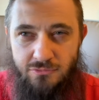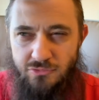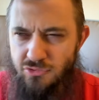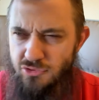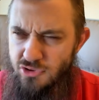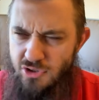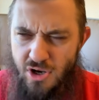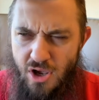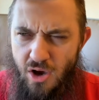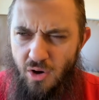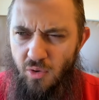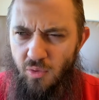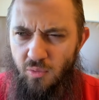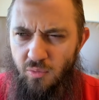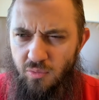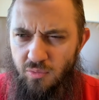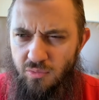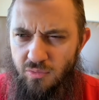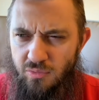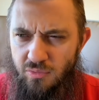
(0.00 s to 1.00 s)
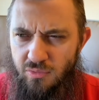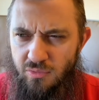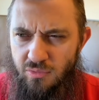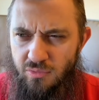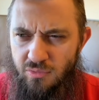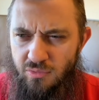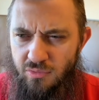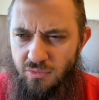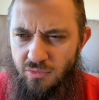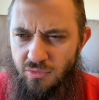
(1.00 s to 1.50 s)
No.
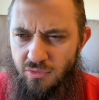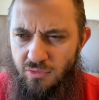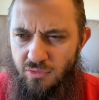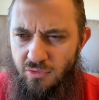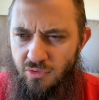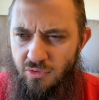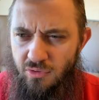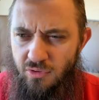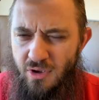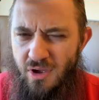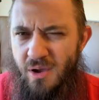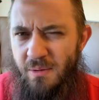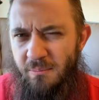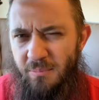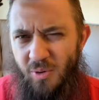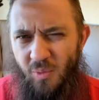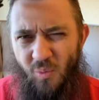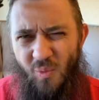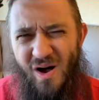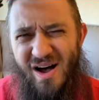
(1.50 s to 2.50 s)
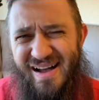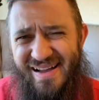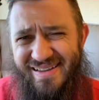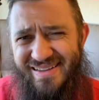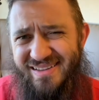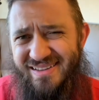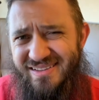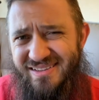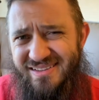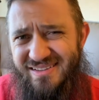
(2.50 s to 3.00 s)
But
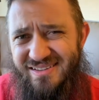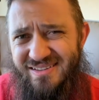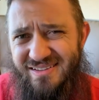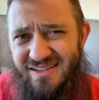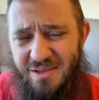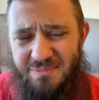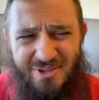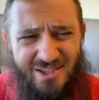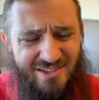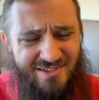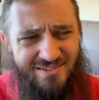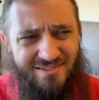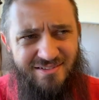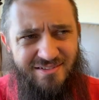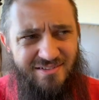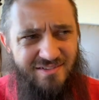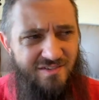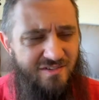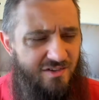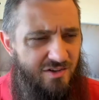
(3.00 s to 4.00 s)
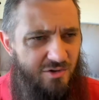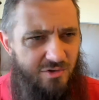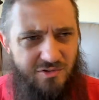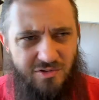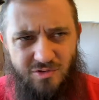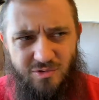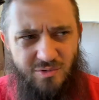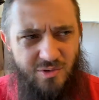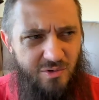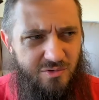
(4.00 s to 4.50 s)
why? I mean,
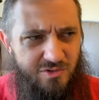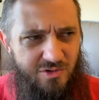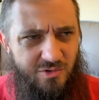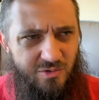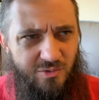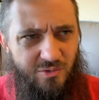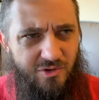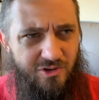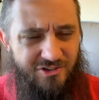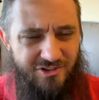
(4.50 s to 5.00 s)
CO2, O2, they're